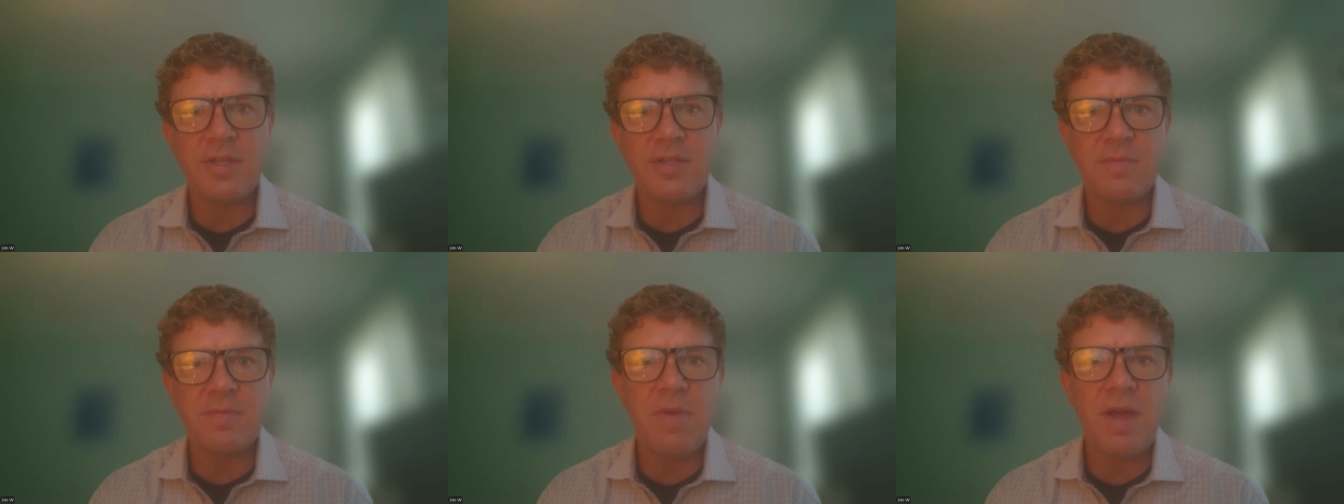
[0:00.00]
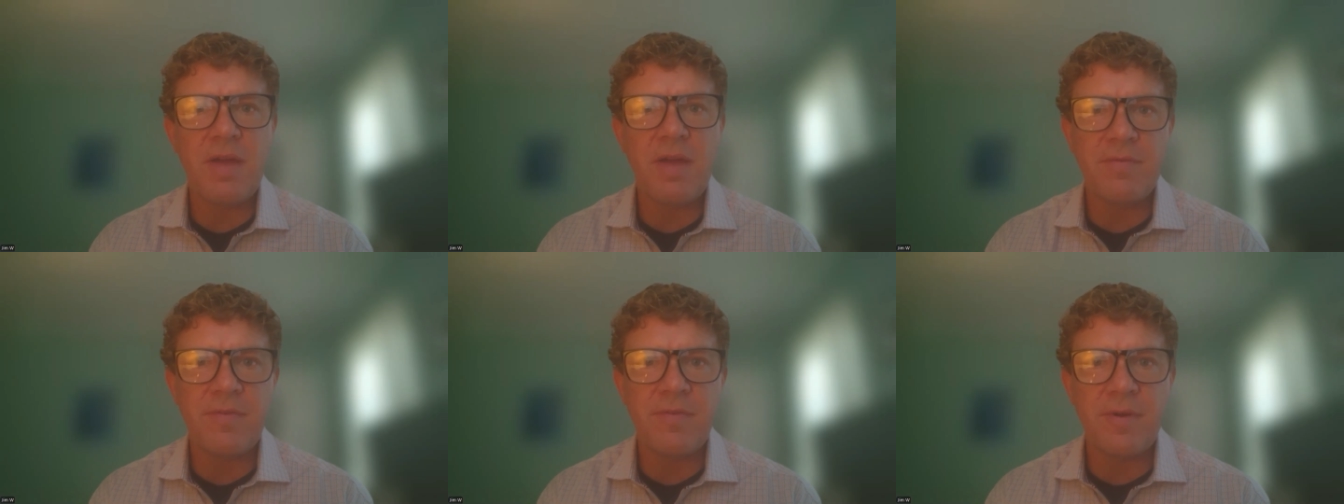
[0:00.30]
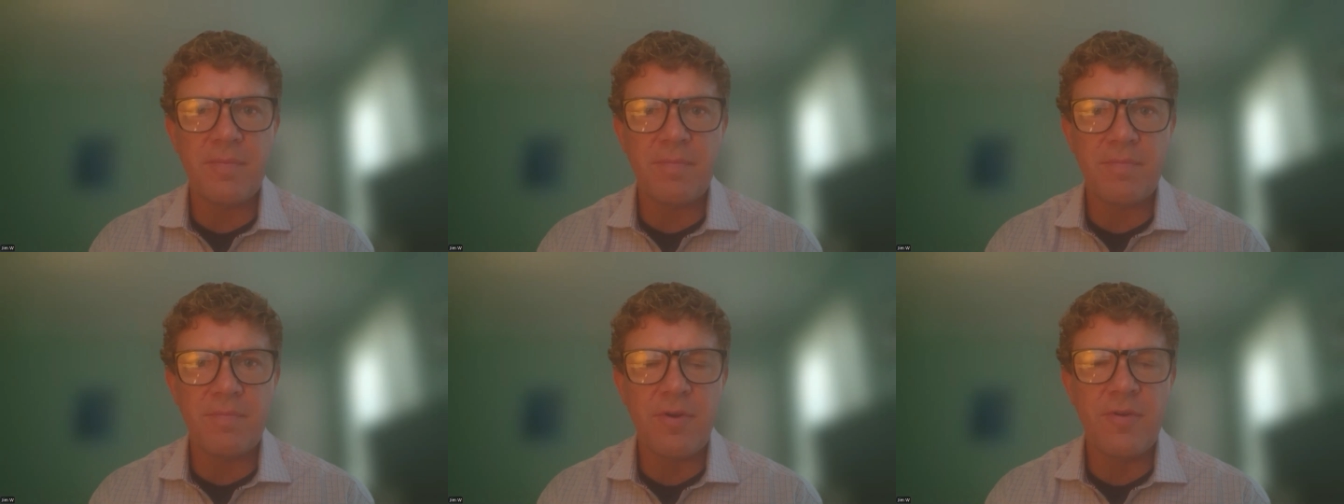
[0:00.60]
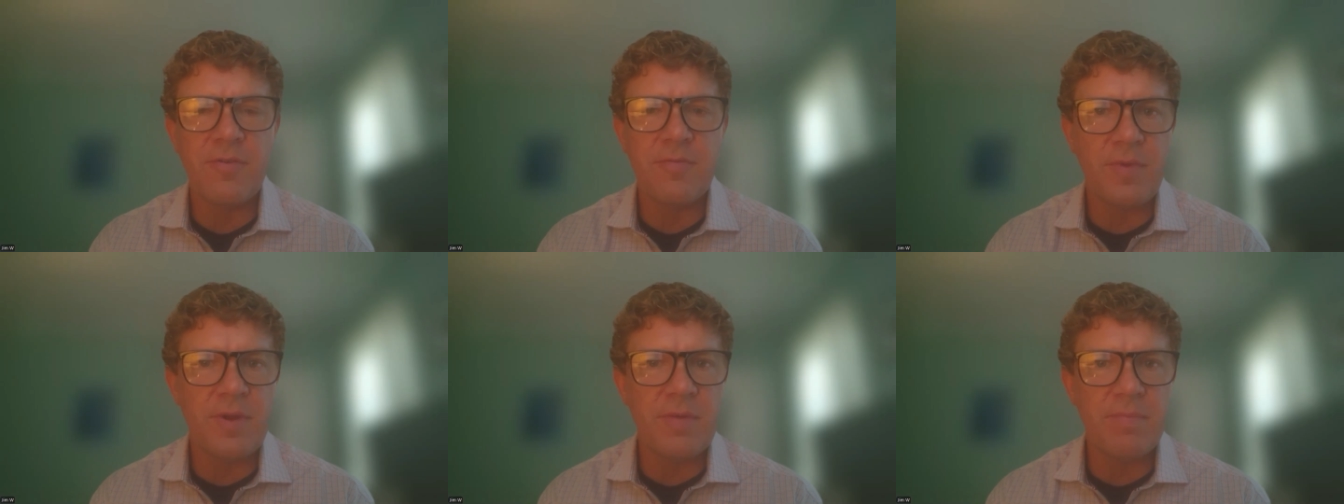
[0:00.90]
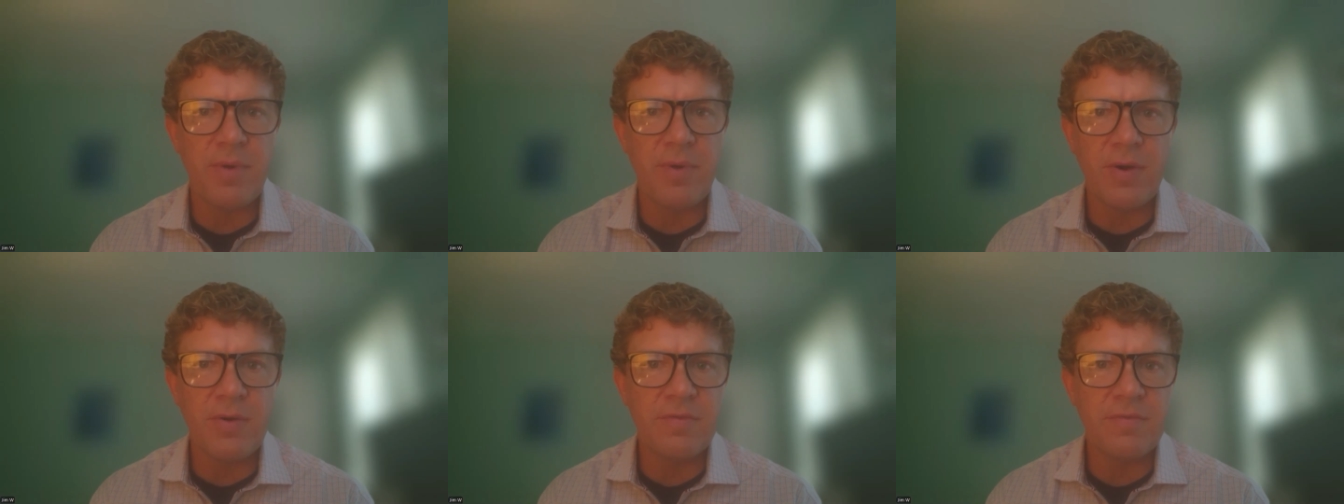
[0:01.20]
It's meant for
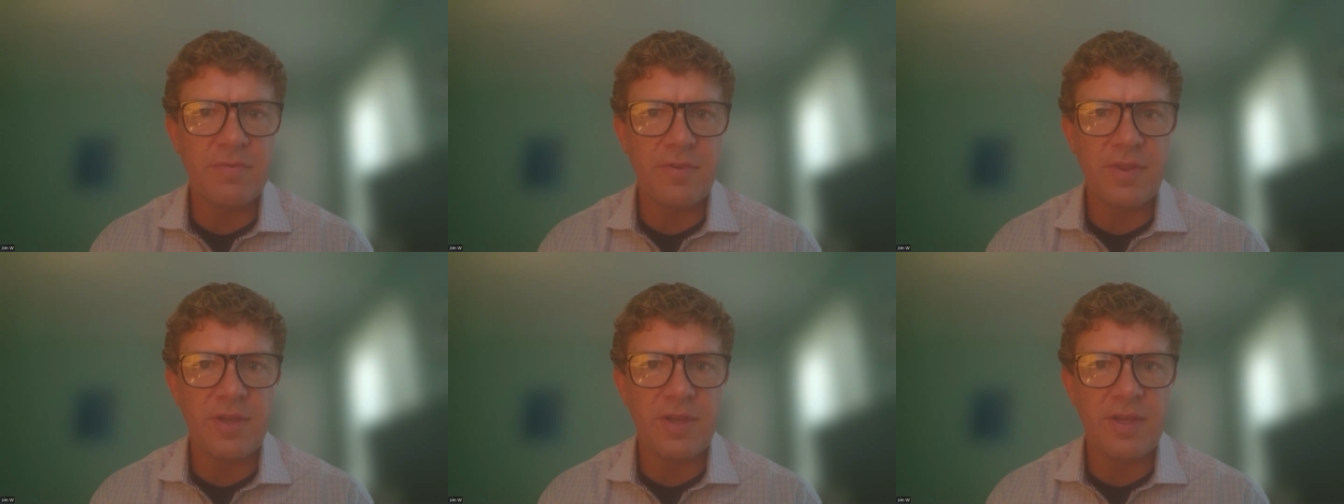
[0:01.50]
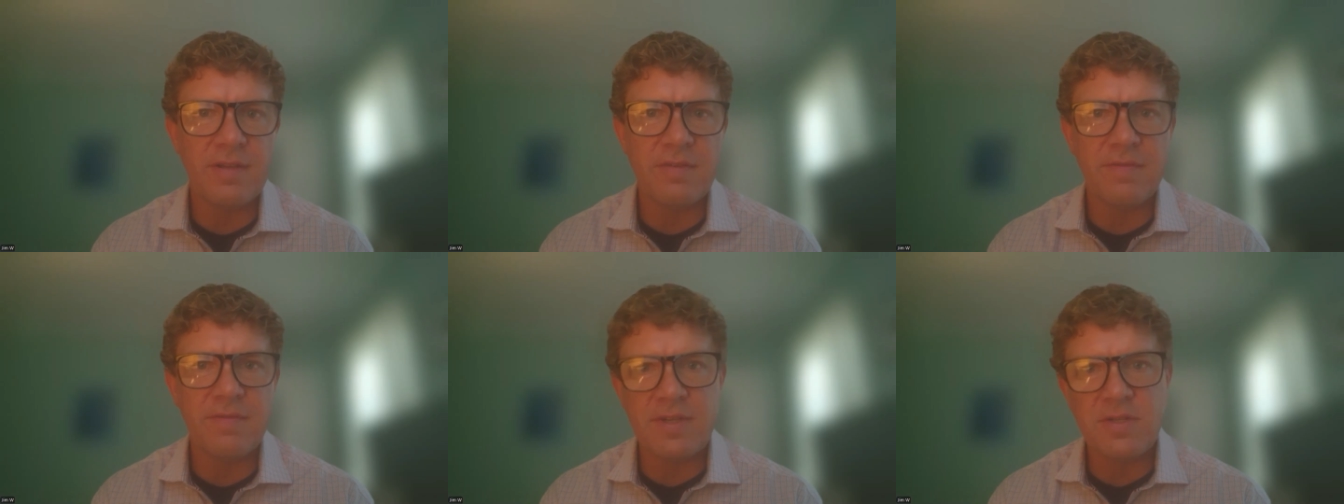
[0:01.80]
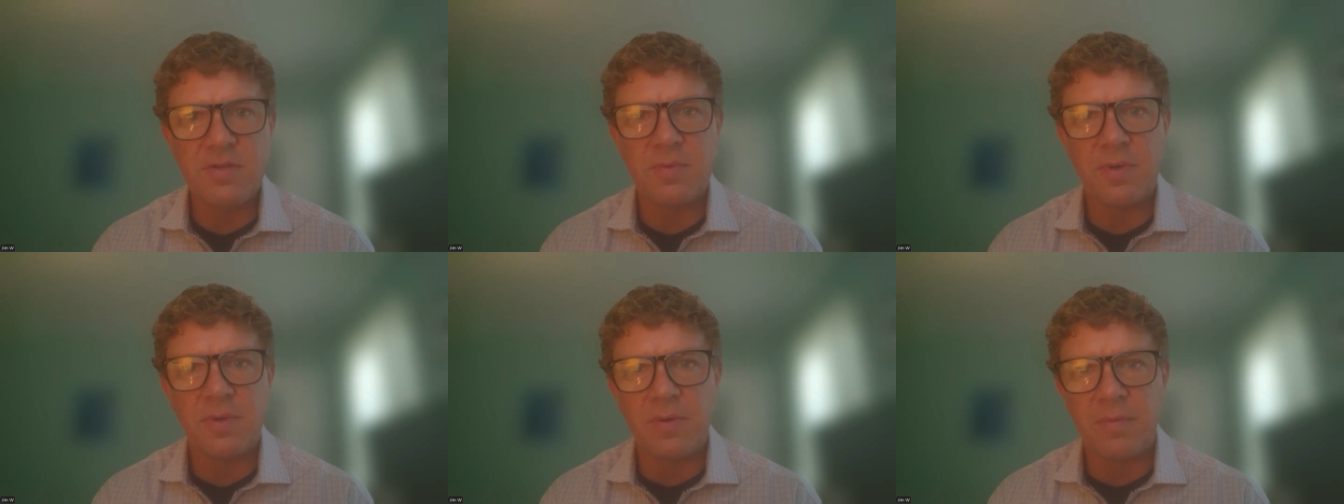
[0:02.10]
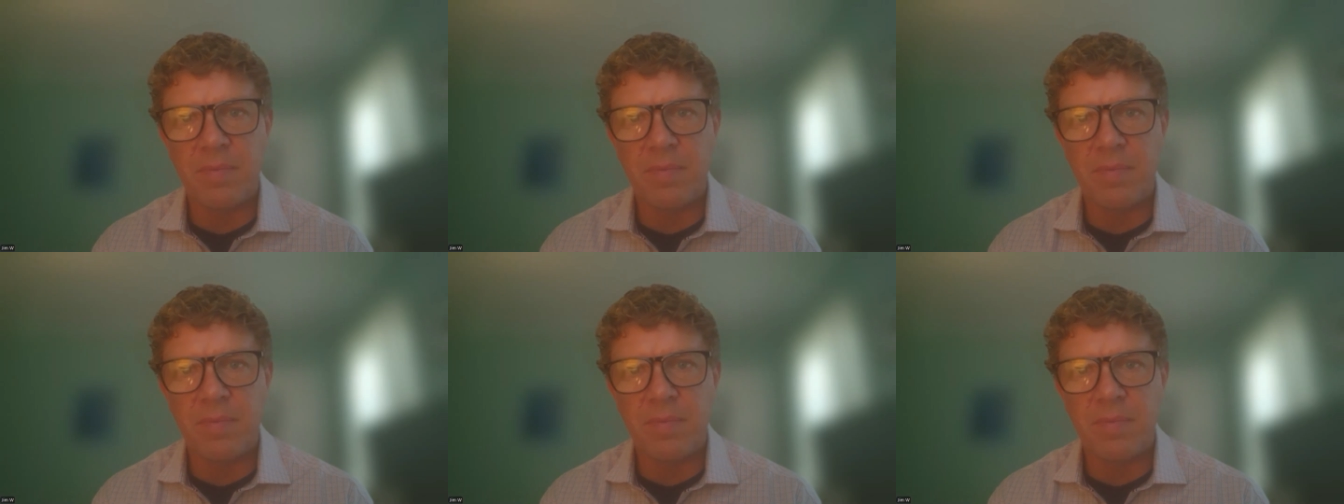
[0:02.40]
improvement, both for the individual,